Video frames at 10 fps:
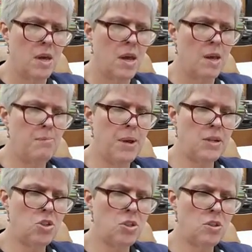
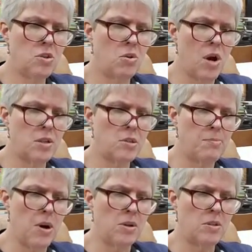Impatience crossed
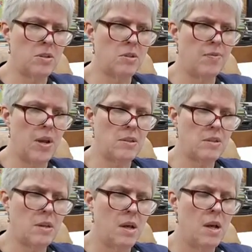Marius's face.
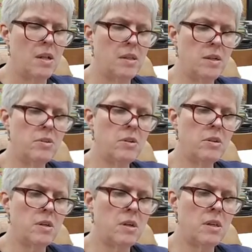
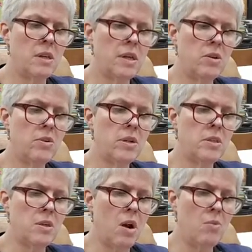Leonard
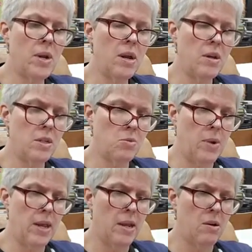is already on his
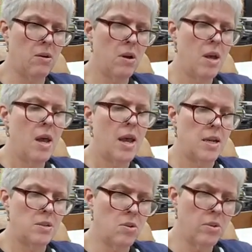way here, and
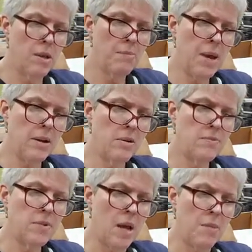it's only a matter of
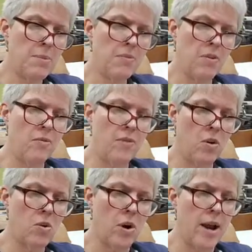time before
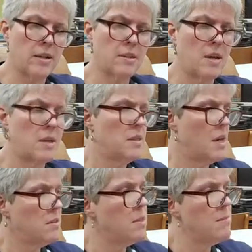Vo cracks and
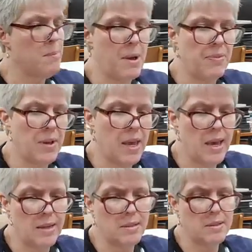tells him about the
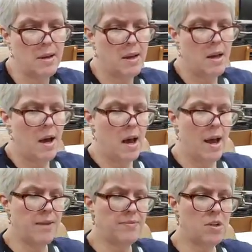case. I
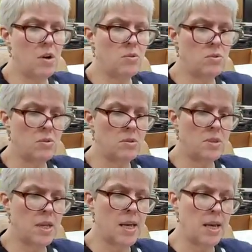have to go
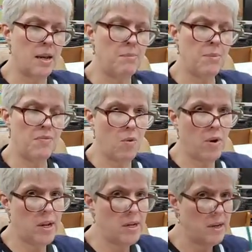to get it before
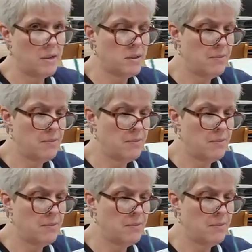he does.